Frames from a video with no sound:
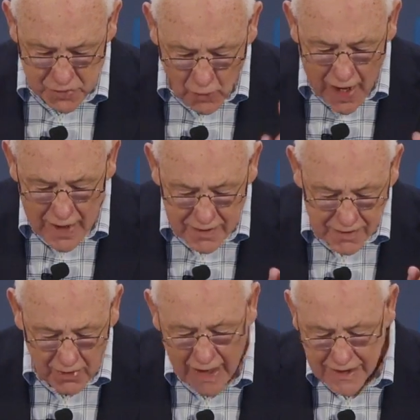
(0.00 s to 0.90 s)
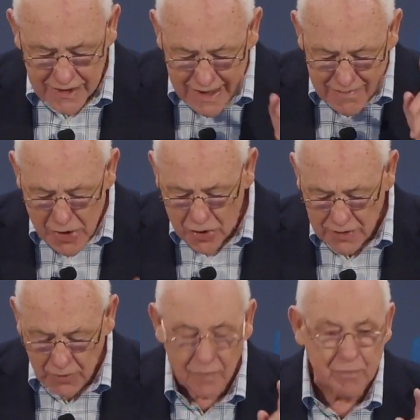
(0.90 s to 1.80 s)
one great
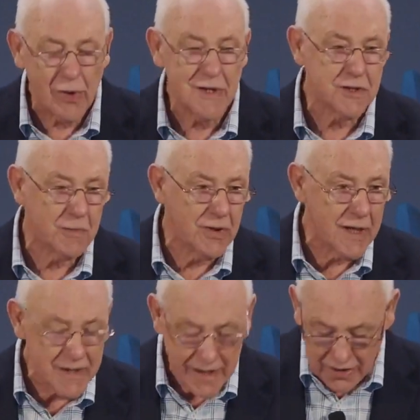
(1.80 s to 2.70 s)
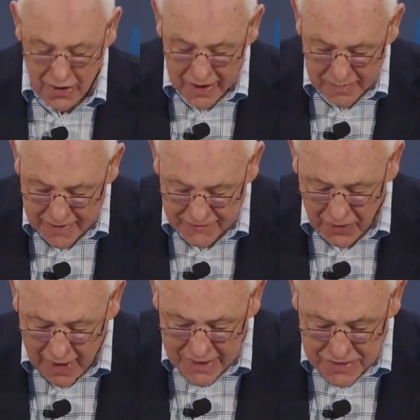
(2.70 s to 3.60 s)
immutable principle in the economy of
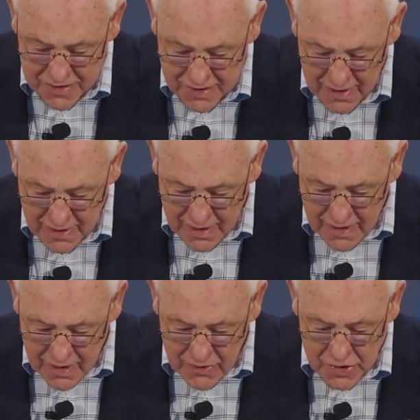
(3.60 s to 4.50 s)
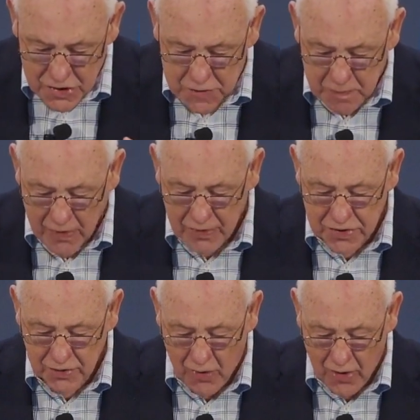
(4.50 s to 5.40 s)
grace, that
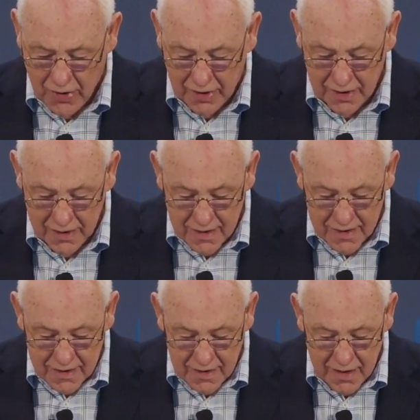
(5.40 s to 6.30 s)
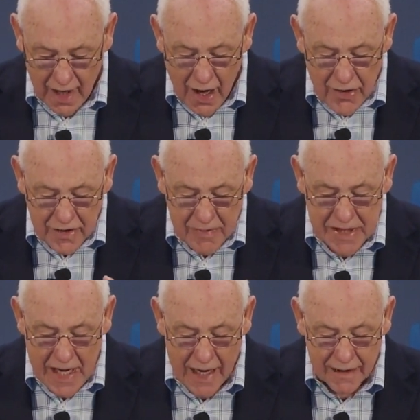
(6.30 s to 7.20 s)
spiritual work can only be
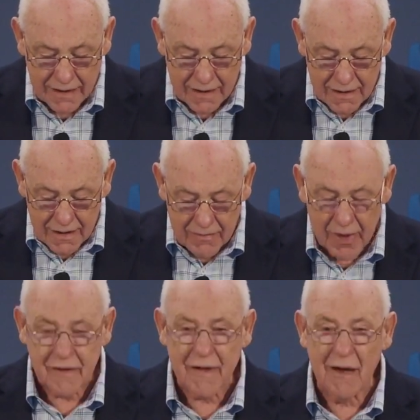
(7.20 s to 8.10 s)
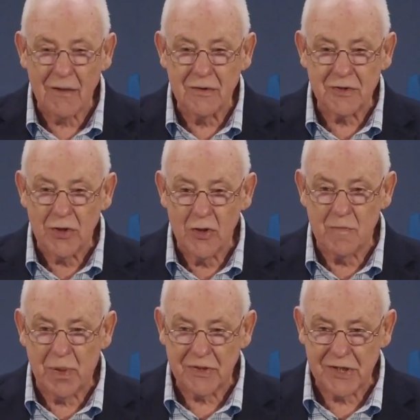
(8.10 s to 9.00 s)
done by those who
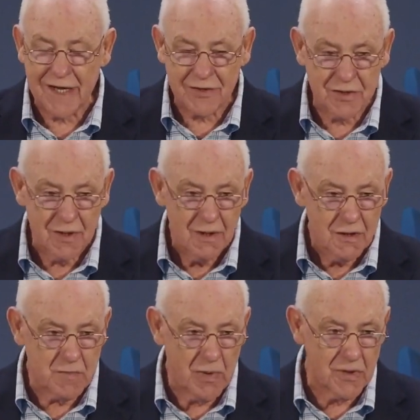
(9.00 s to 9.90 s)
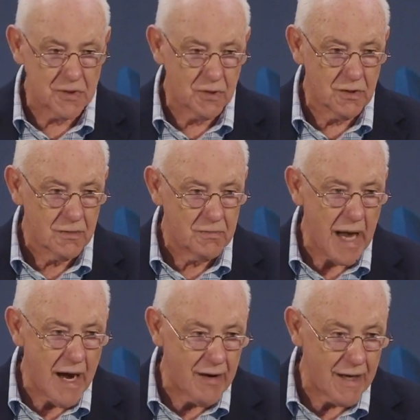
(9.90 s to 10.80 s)
possess spiritual
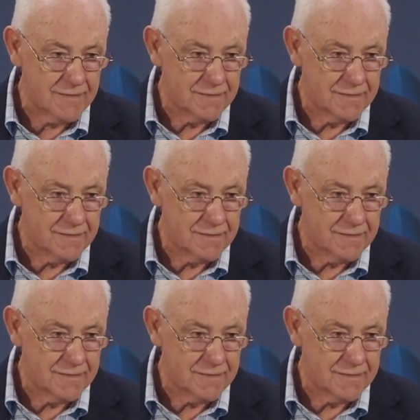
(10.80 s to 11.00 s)
power.